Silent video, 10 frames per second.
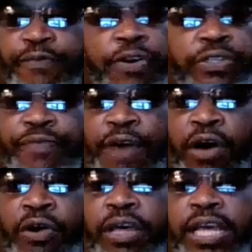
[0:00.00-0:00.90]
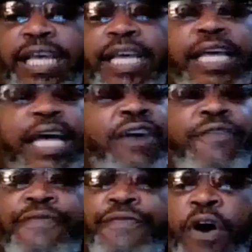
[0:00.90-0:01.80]
First of all,
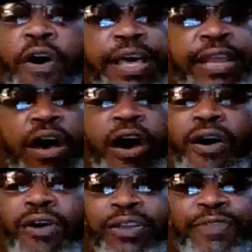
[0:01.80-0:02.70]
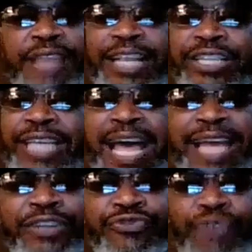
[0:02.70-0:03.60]
avoid all of that
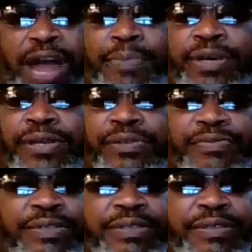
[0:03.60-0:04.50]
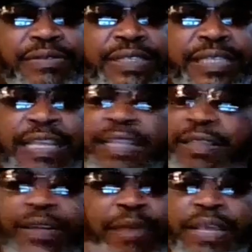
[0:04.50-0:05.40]
kind of drama.
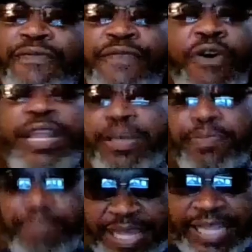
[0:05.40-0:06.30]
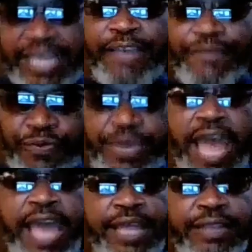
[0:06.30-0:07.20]
I mean, avoid it completely if you
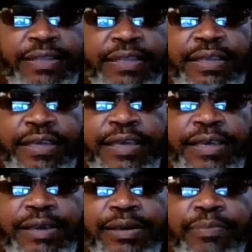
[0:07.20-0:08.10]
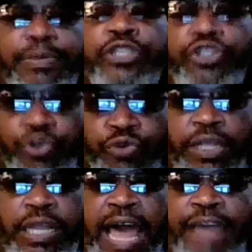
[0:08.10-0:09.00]
can. But the truth
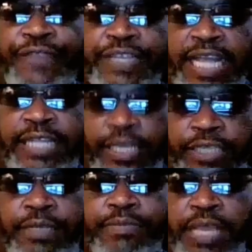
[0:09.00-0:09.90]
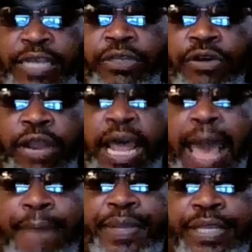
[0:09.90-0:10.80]
of life is that there's some things are going to
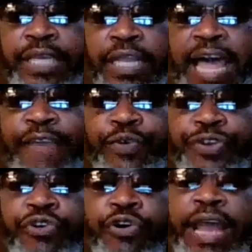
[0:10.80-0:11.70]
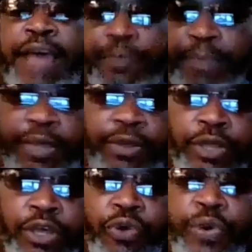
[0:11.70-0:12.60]
happen in your life where you're going to have to make a
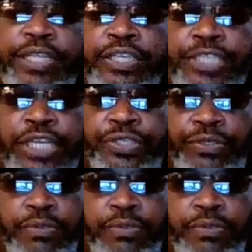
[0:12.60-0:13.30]
quick decision.